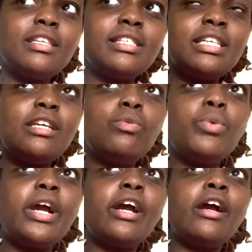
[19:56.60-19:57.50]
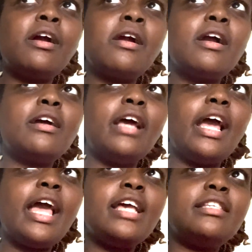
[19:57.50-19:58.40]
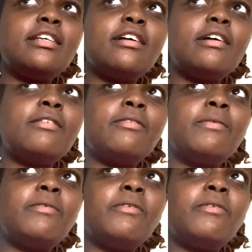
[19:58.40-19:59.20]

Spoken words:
The scene where Ada